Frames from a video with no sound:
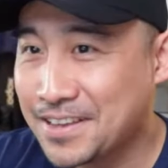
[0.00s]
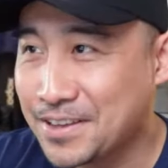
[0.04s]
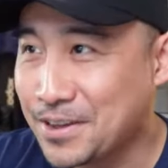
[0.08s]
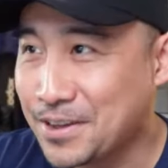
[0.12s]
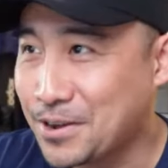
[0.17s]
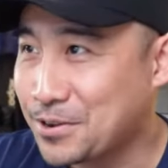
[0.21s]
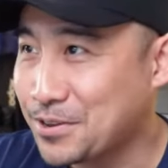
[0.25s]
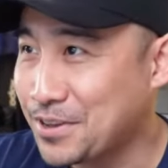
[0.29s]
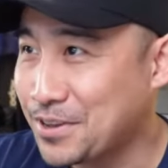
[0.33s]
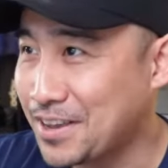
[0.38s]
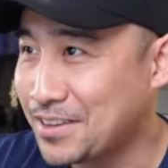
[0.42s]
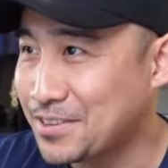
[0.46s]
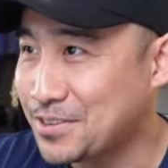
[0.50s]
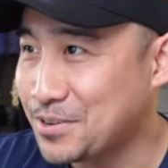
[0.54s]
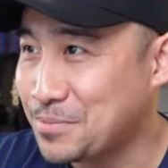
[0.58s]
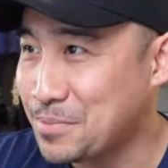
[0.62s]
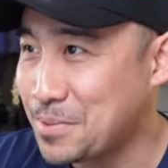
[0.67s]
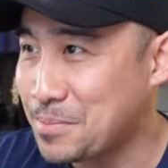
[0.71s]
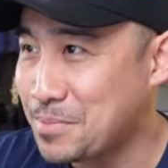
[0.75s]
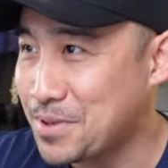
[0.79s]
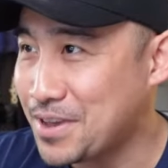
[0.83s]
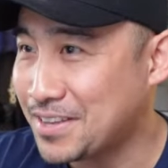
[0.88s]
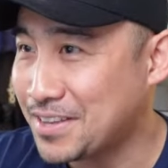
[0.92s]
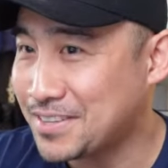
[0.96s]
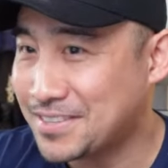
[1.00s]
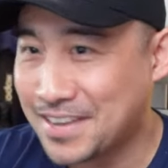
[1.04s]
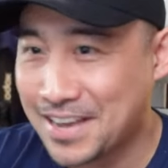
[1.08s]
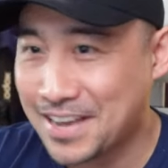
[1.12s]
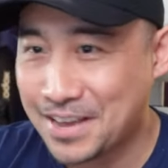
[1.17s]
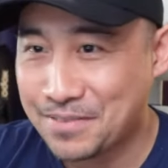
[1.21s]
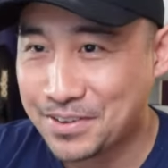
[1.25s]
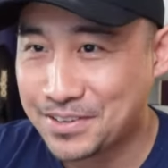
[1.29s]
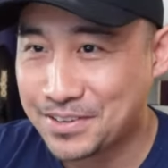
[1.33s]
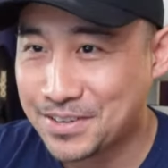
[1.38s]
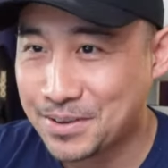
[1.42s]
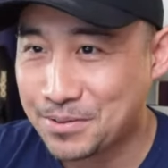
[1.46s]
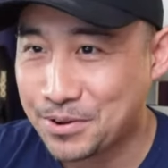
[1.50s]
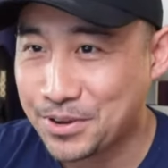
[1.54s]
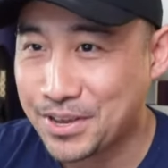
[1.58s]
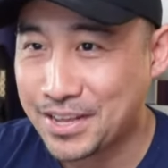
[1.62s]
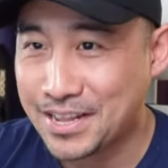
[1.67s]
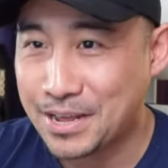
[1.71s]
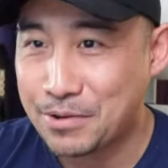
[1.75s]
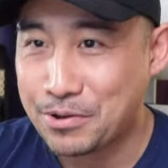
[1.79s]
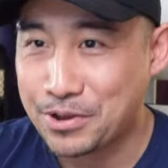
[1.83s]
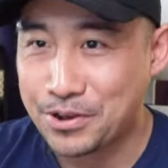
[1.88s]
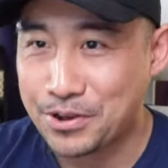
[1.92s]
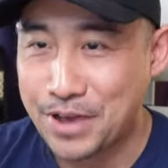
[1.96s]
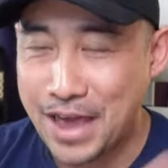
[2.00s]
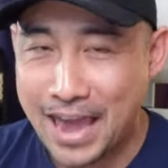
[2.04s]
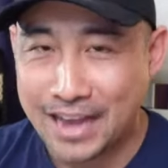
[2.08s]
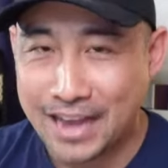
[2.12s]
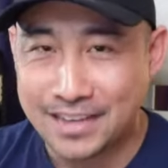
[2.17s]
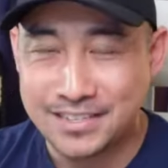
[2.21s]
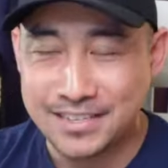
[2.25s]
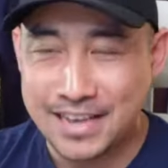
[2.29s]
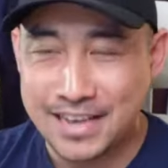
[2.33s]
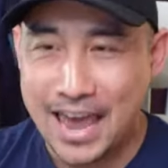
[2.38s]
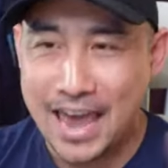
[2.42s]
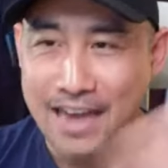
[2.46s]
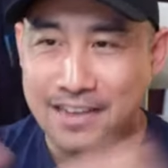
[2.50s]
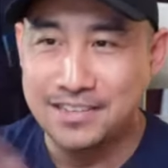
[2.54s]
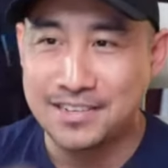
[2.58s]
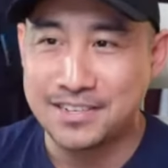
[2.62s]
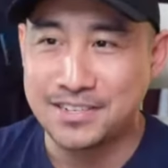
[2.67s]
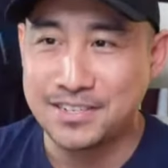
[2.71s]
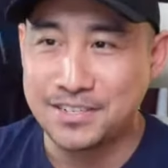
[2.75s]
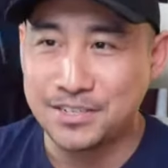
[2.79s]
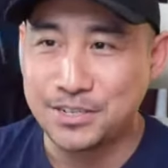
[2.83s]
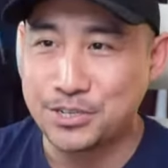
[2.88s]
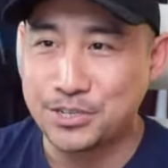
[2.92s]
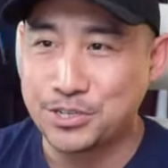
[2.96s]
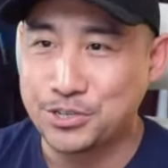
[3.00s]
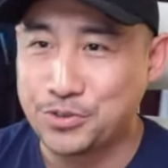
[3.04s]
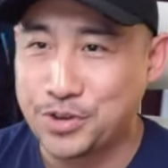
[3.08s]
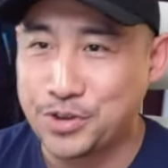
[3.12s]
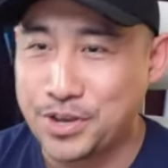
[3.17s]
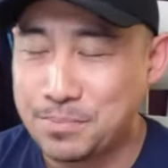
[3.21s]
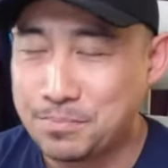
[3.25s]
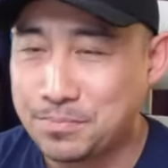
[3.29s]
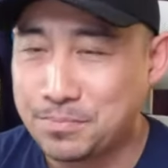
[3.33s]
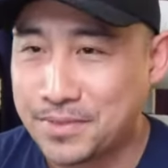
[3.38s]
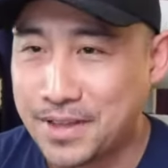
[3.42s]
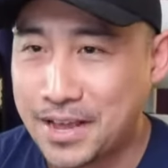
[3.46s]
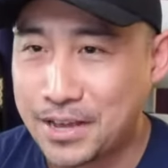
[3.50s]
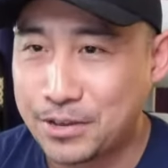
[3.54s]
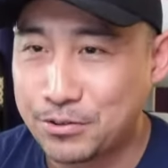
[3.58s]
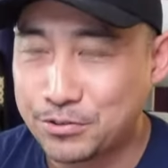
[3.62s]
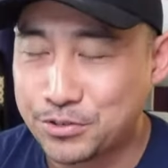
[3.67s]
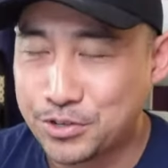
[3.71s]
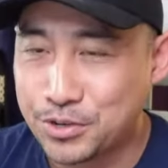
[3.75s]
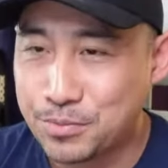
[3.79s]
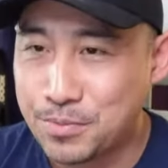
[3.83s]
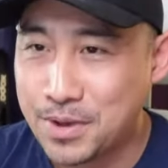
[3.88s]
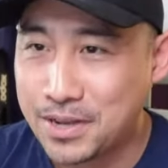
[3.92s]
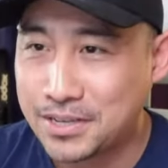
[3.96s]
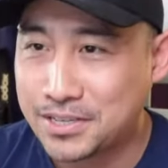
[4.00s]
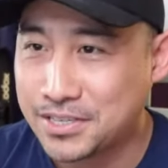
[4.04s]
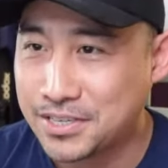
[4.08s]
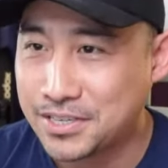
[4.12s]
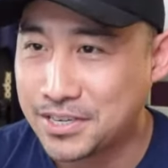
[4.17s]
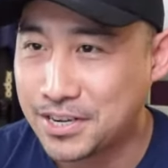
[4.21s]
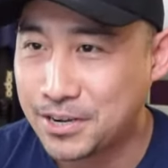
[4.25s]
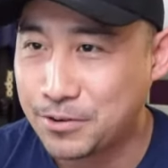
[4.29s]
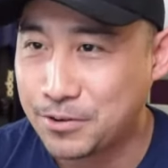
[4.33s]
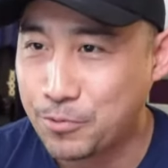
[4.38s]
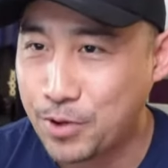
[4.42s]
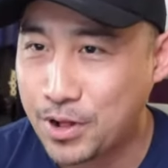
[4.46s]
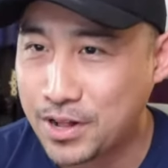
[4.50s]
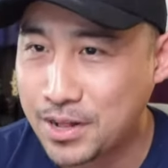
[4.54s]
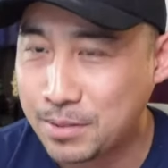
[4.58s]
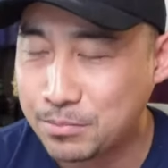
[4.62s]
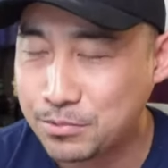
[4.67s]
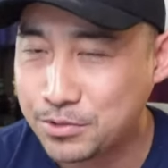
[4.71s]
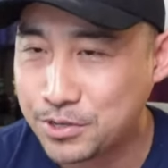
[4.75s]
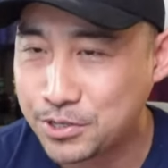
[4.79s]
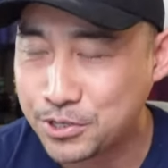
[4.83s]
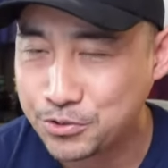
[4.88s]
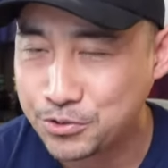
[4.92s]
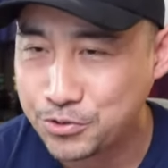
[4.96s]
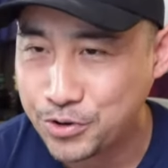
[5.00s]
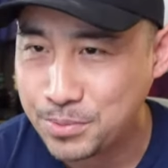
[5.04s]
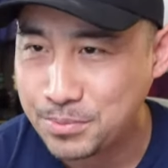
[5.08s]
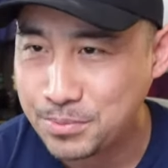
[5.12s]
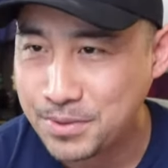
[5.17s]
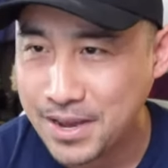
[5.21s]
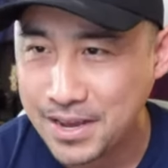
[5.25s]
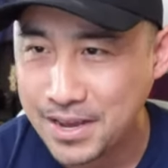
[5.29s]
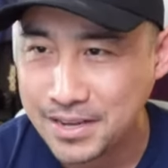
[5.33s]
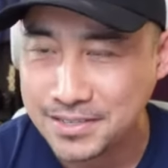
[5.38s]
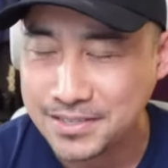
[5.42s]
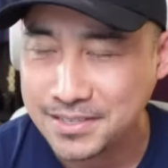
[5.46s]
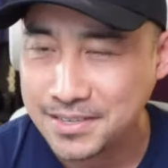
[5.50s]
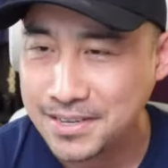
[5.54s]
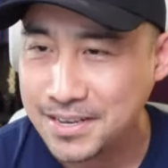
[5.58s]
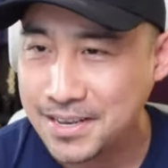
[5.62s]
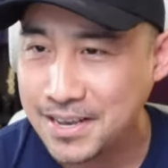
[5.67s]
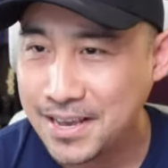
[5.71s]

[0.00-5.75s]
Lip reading: Okay, so maybe it's having some. Okay, there we go. X is in the stream. Thank you so much. Welcome to the stream, guys.